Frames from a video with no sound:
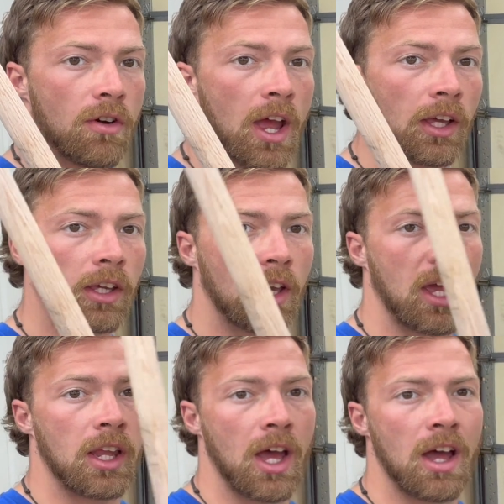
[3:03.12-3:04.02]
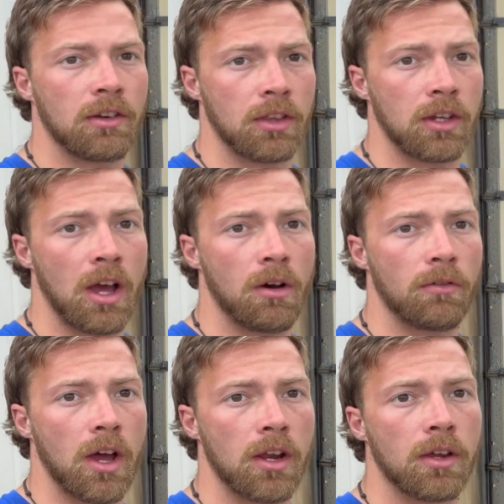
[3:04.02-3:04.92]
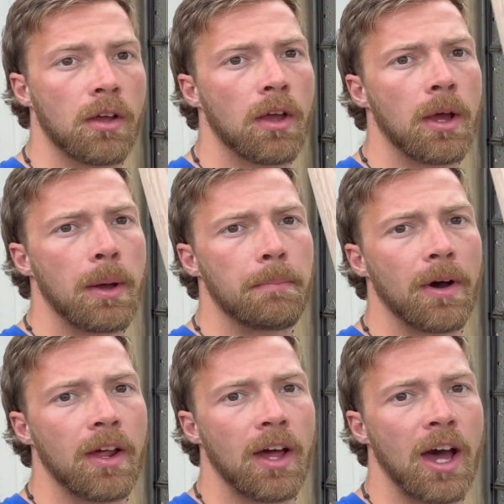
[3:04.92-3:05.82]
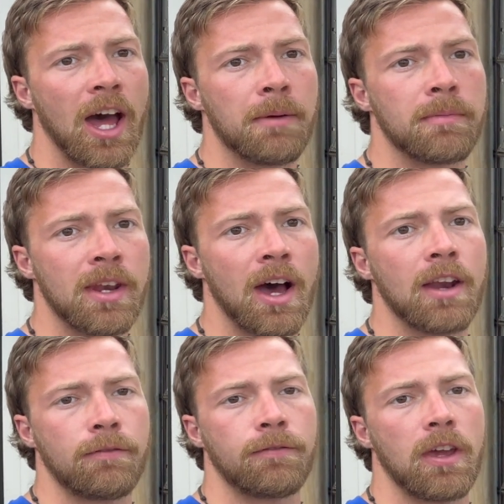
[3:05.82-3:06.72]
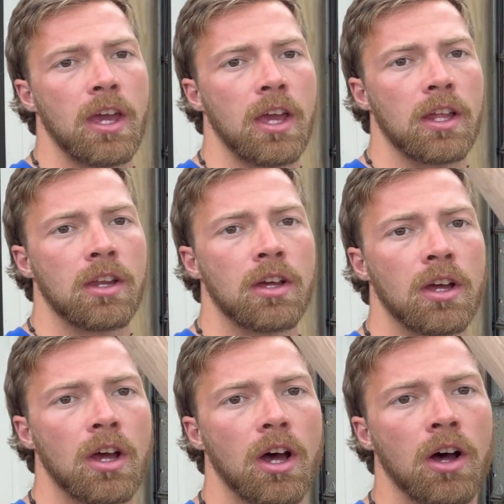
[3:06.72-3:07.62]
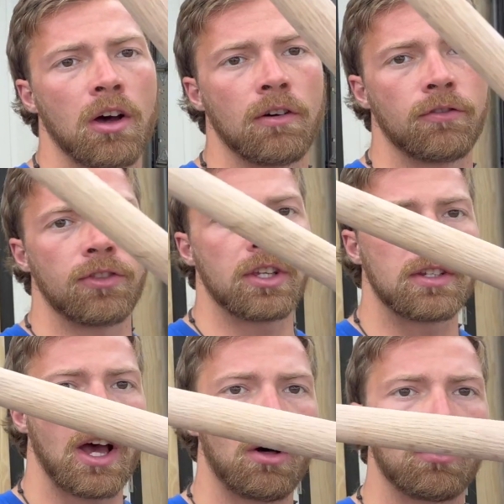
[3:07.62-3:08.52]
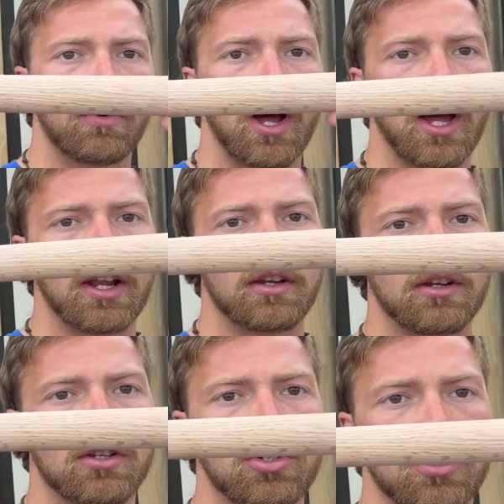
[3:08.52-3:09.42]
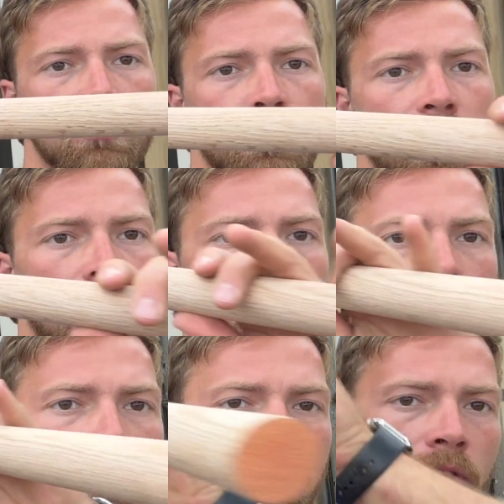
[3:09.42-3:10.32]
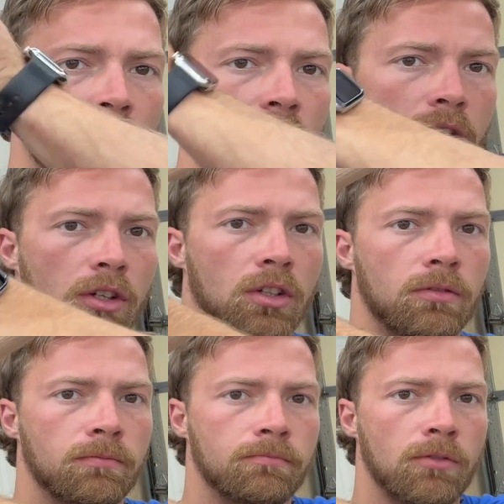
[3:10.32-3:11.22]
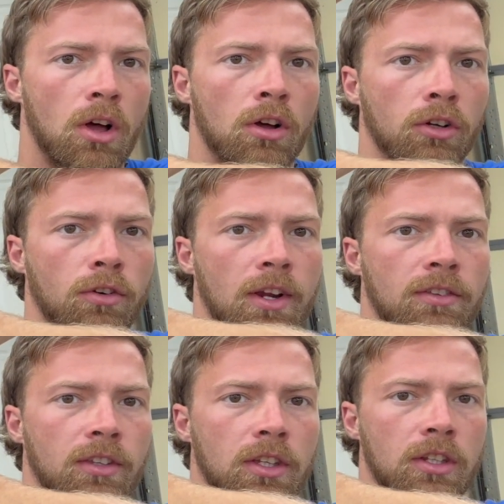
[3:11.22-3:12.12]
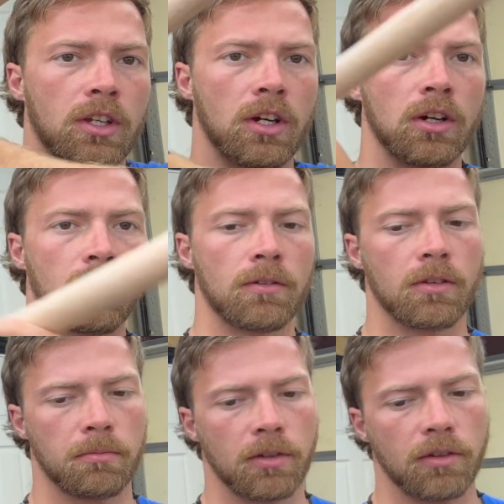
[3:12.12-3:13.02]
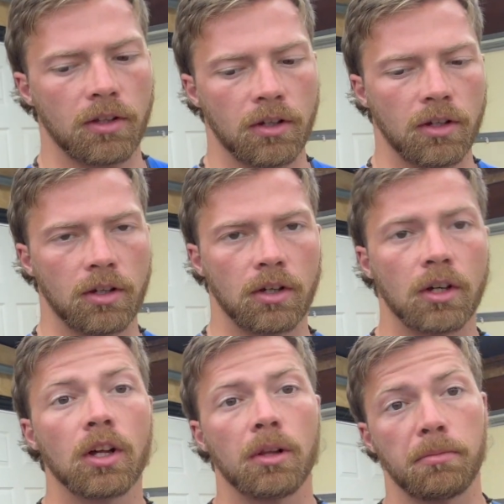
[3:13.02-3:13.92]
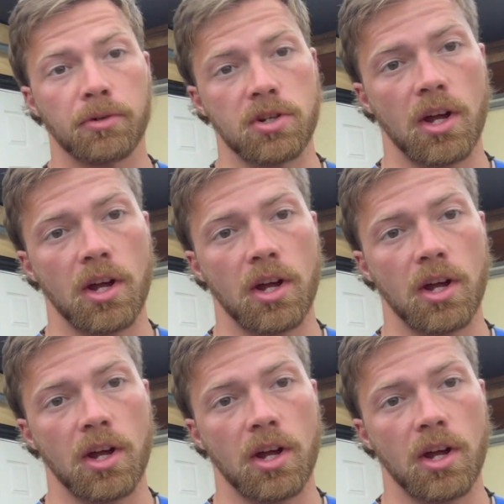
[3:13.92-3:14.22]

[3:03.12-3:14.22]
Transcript: rack and onto the dowel rod. But I'm not a fan of the dowel rod just being all crazy in here. Let me see. Let me put you